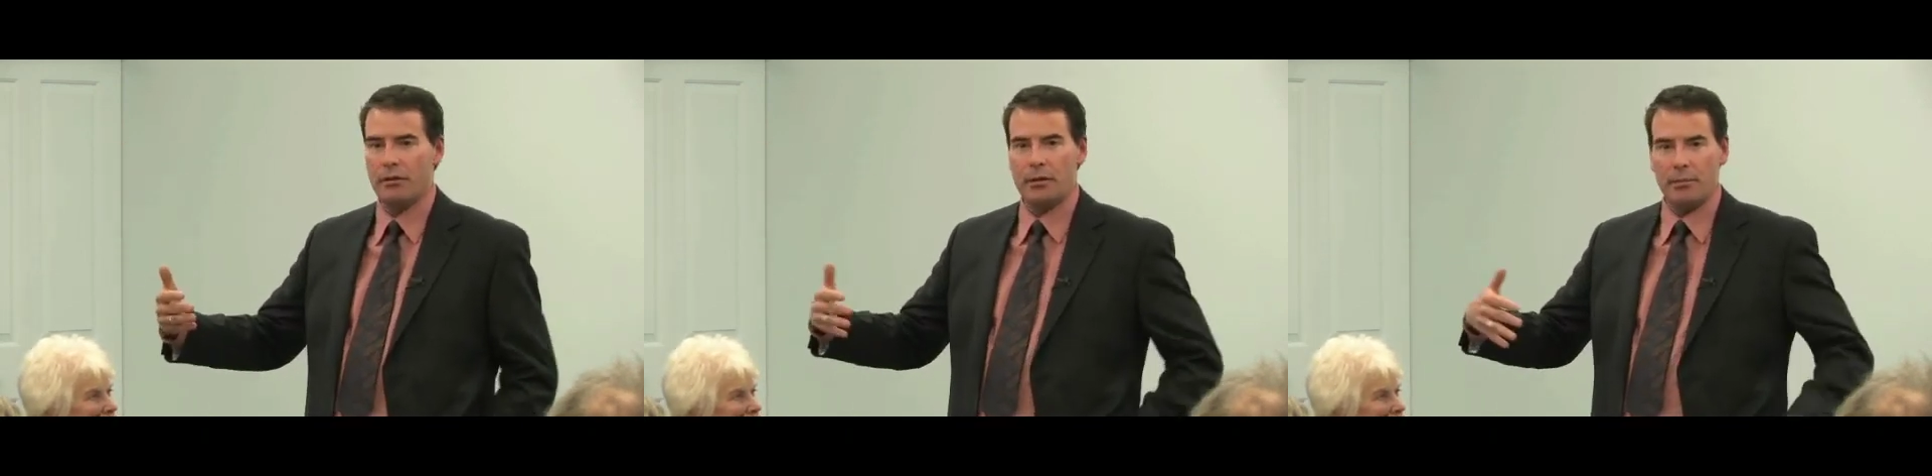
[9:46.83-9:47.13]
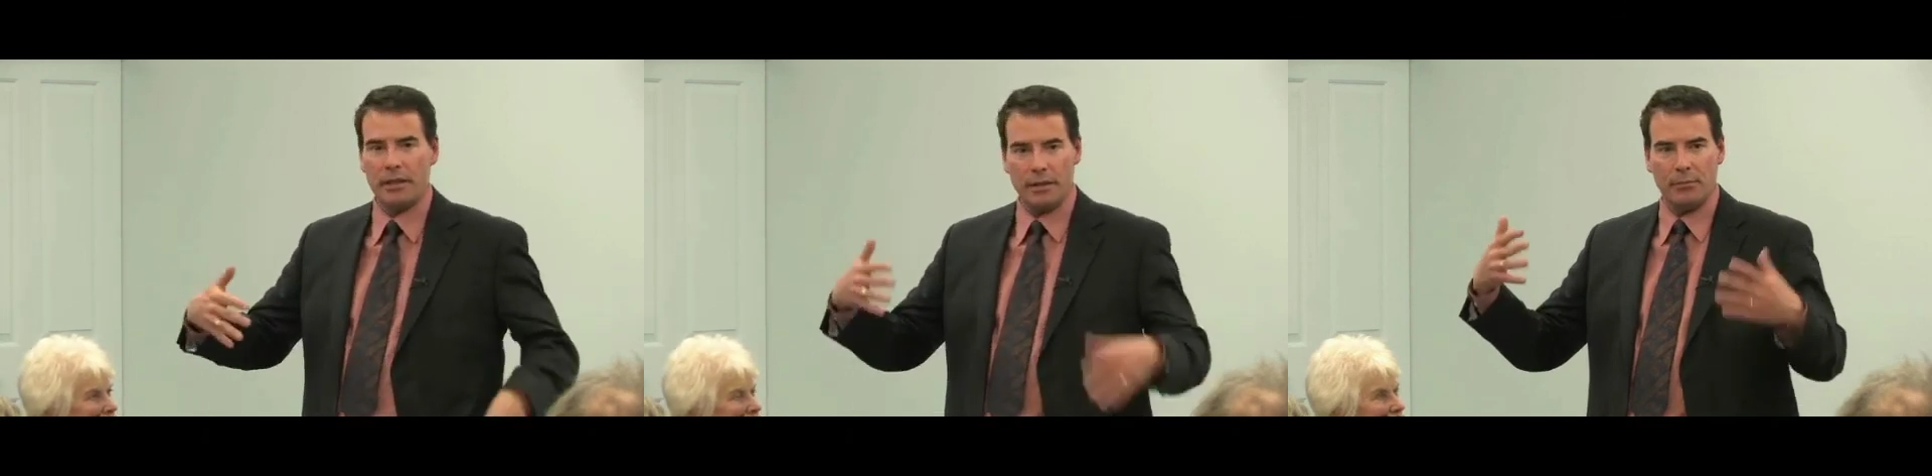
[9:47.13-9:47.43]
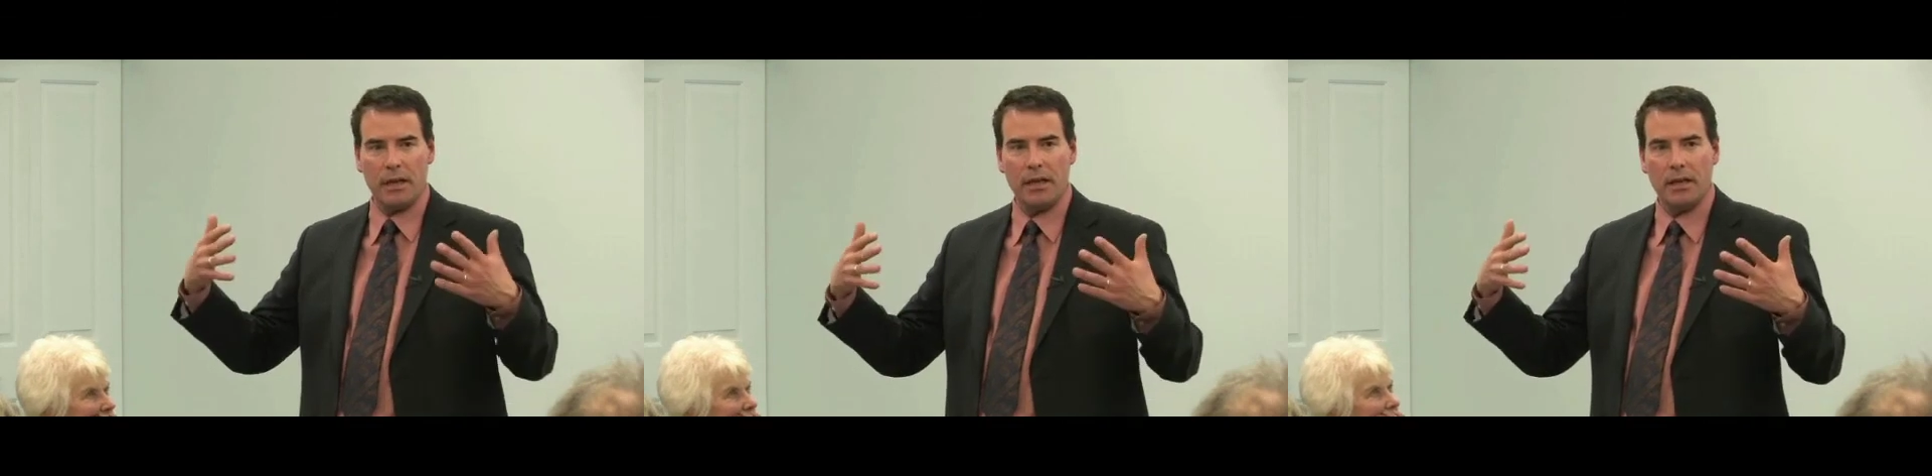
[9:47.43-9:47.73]
It's meant to
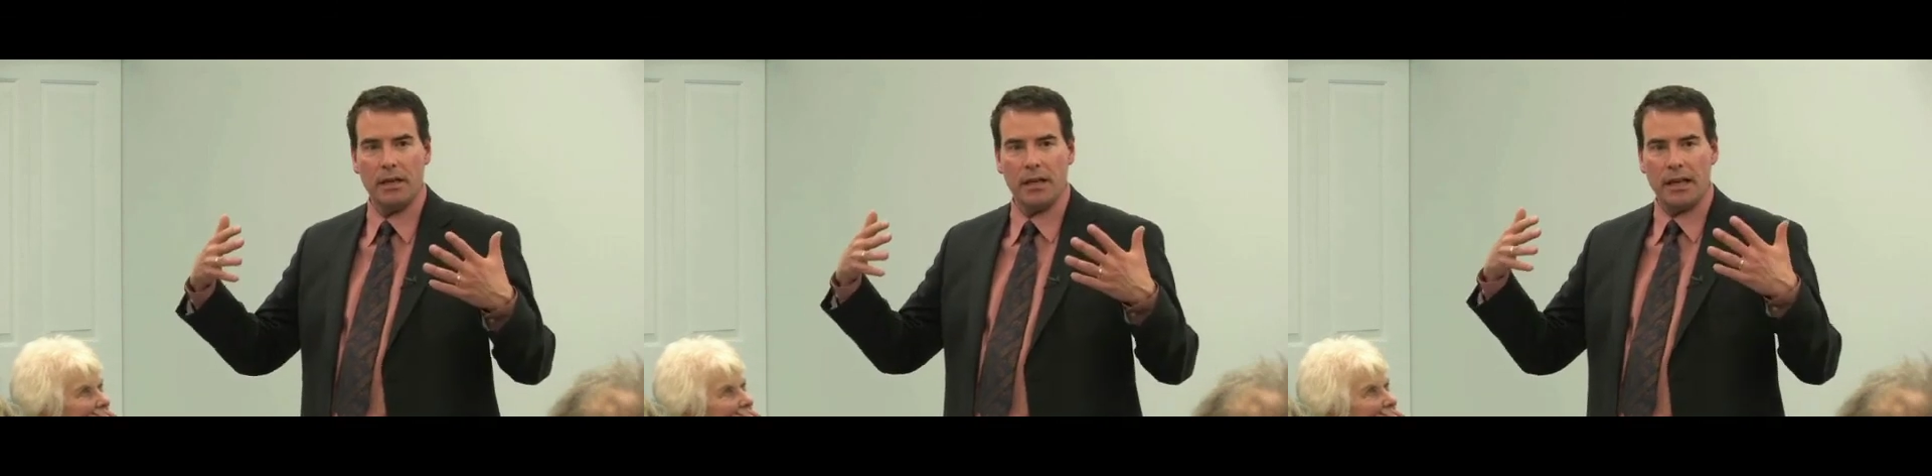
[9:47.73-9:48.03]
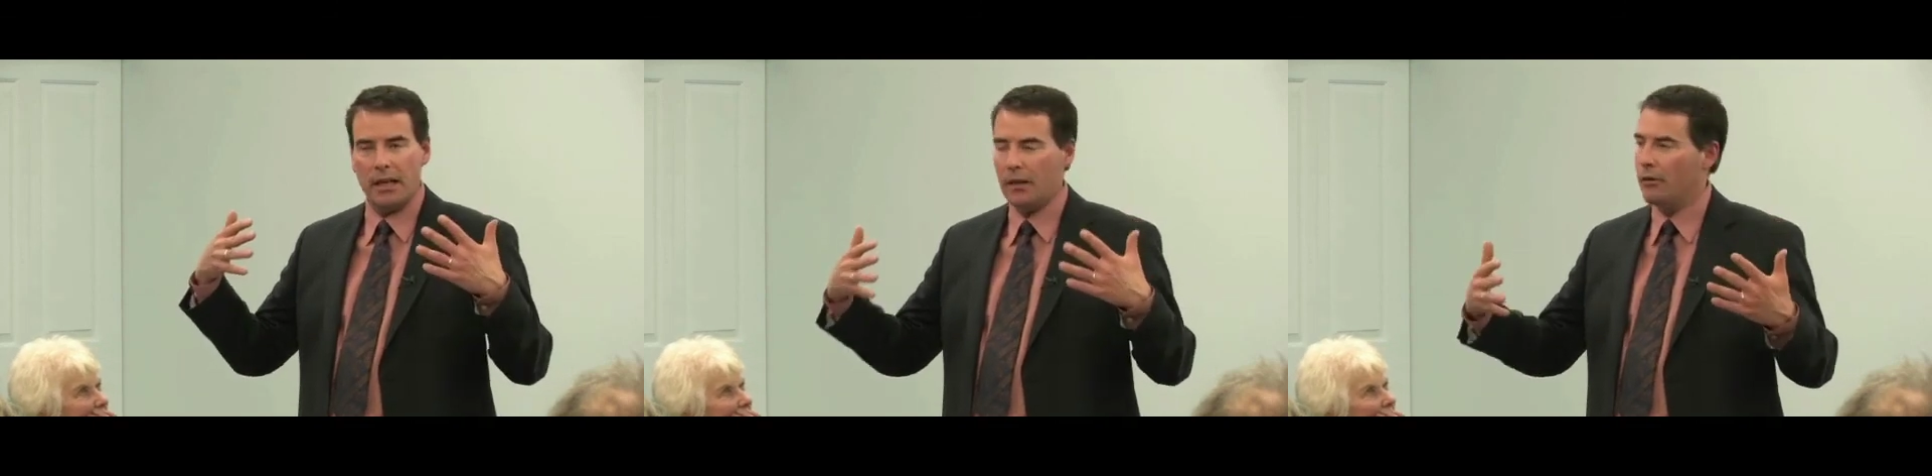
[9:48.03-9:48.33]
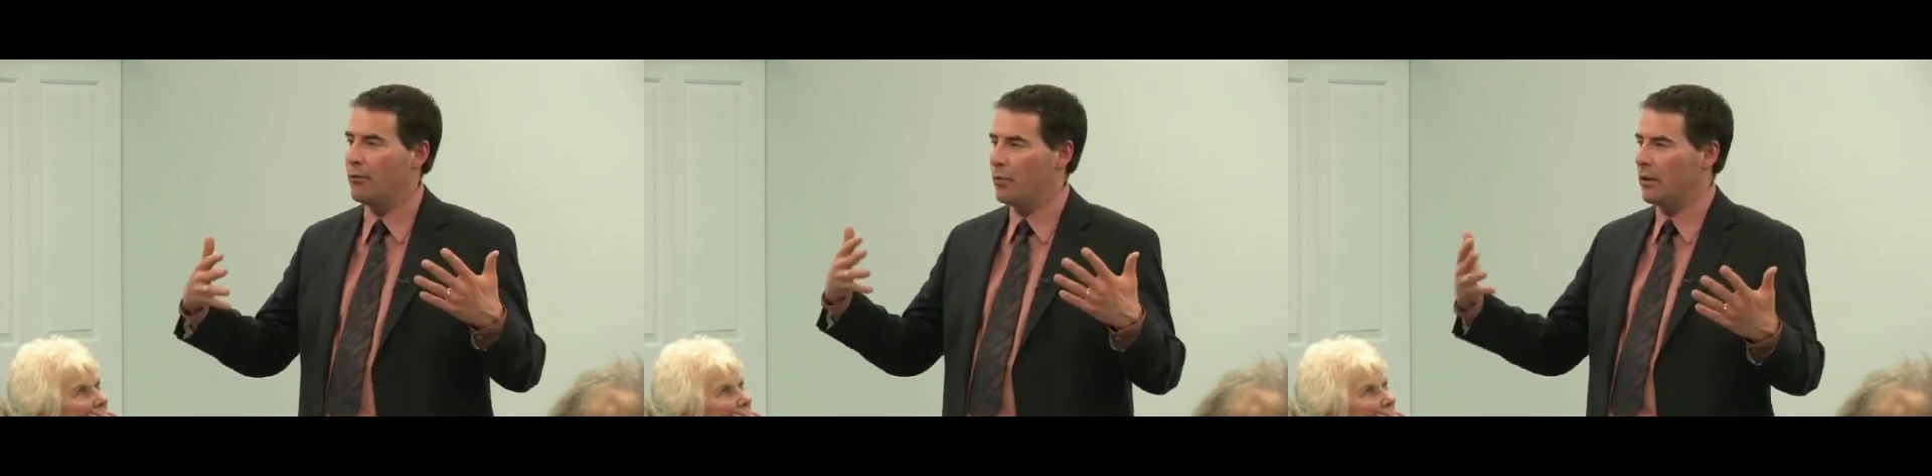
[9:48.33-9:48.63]
be a
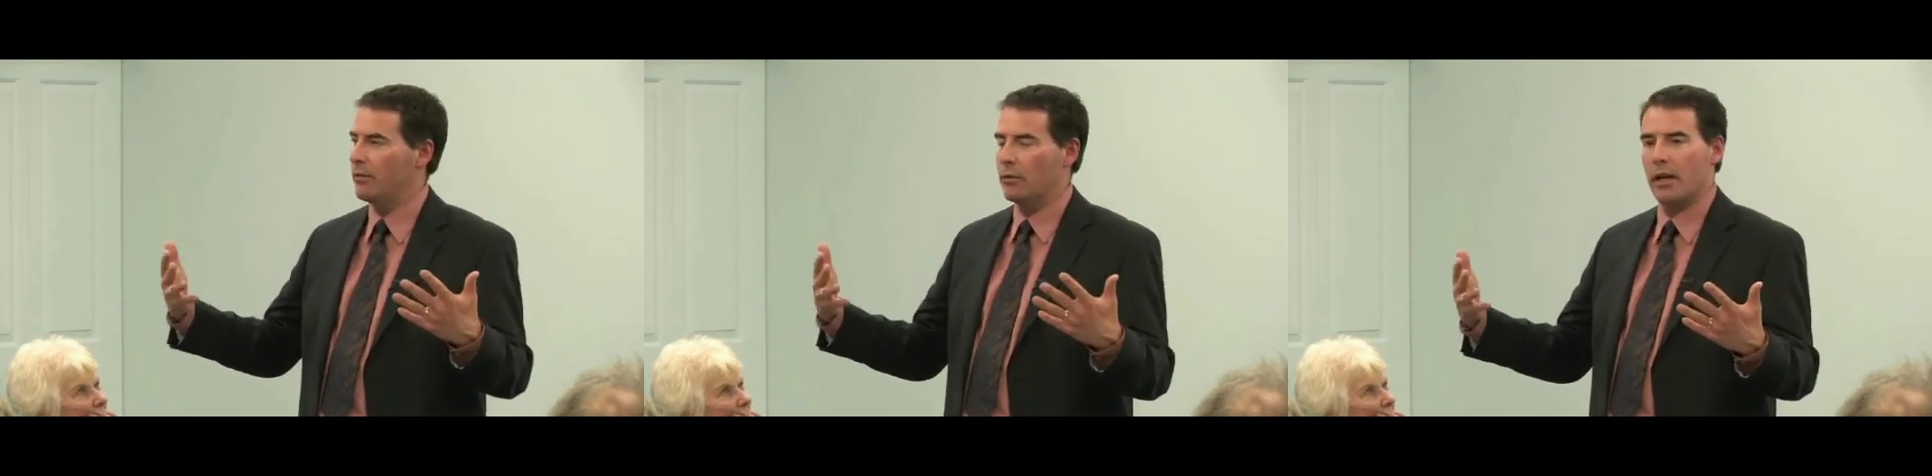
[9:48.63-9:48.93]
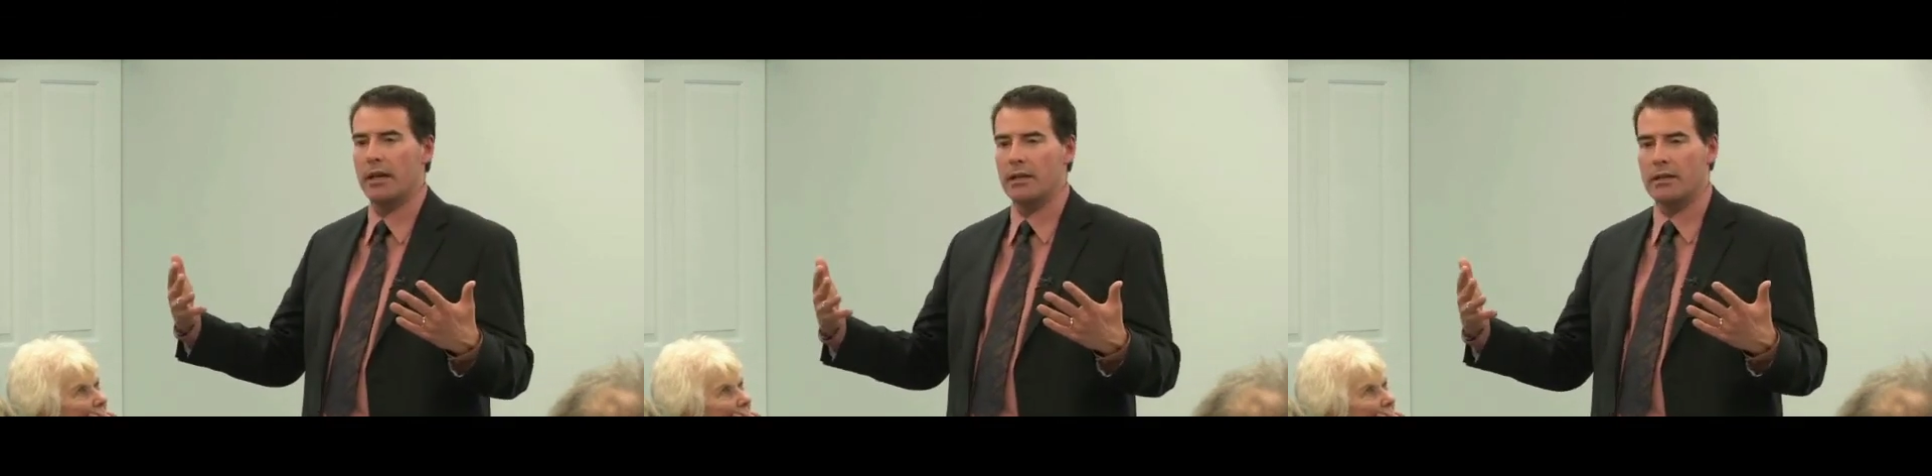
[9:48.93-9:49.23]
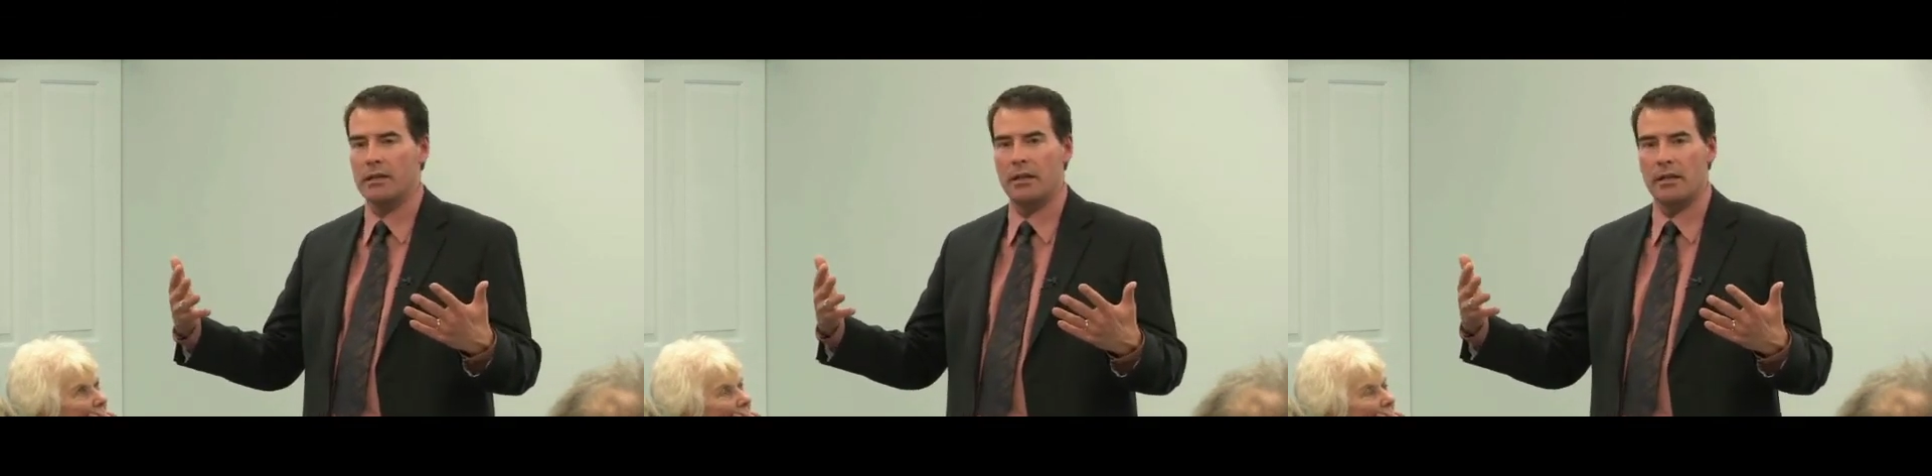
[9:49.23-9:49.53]
health bill of rights